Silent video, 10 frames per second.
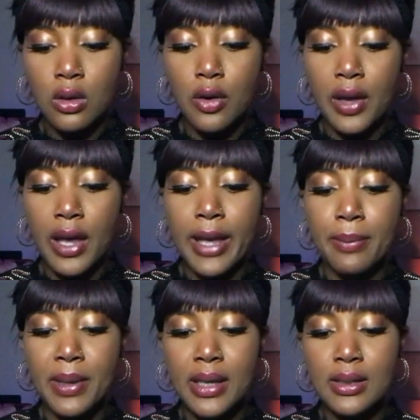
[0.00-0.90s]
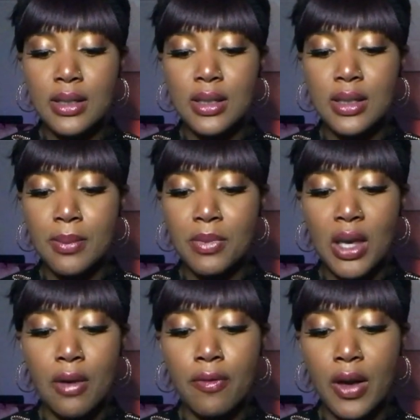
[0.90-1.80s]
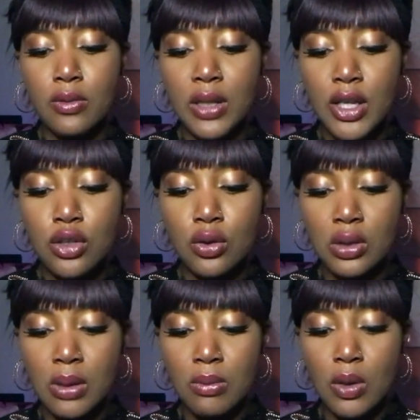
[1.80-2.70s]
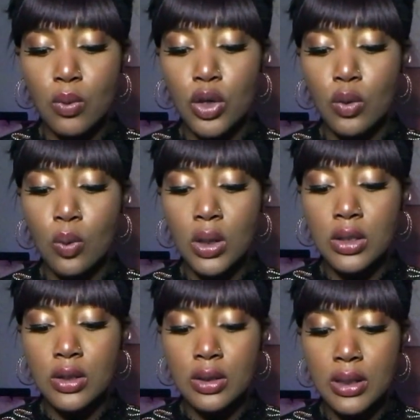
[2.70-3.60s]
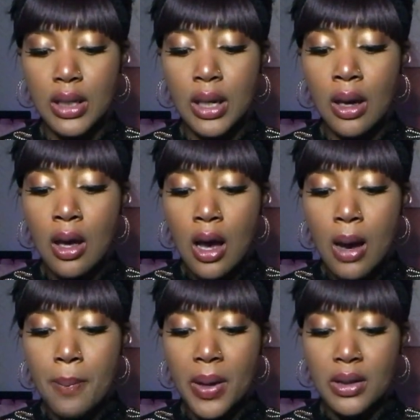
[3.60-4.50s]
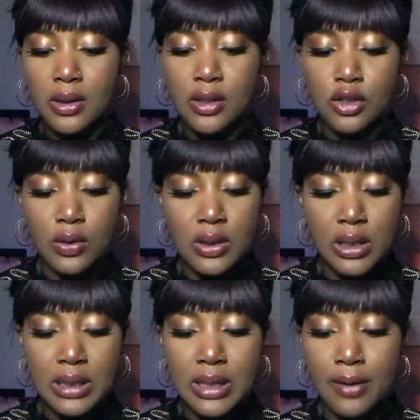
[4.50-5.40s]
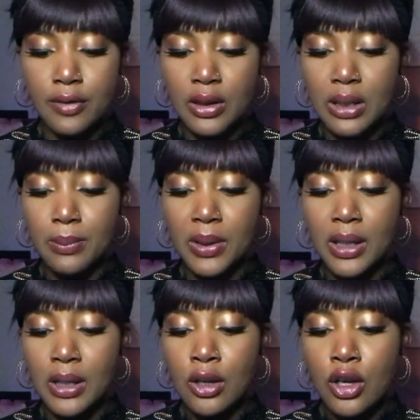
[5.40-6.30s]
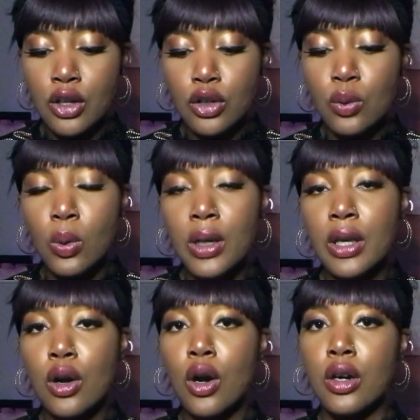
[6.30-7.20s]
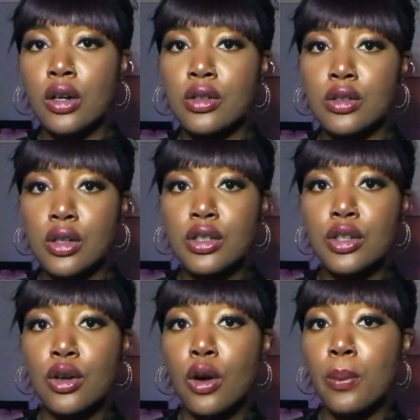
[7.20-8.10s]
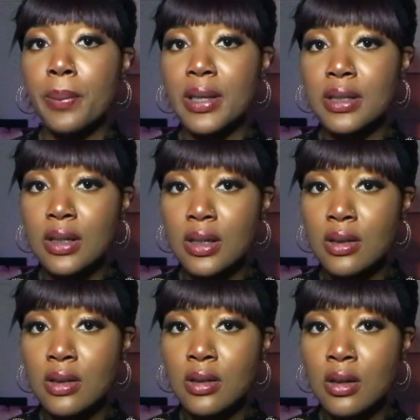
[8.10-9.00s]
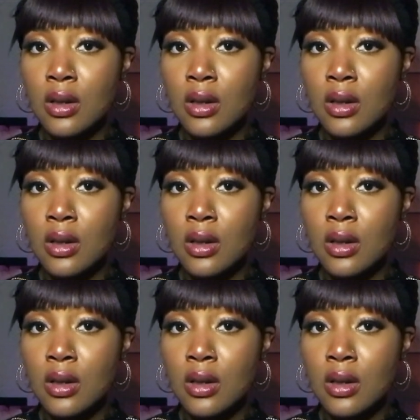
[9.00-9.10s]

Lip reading: okay? Because this is something foundational, something where you want to see abundance. So this could definitely be you working hard on starting your own business,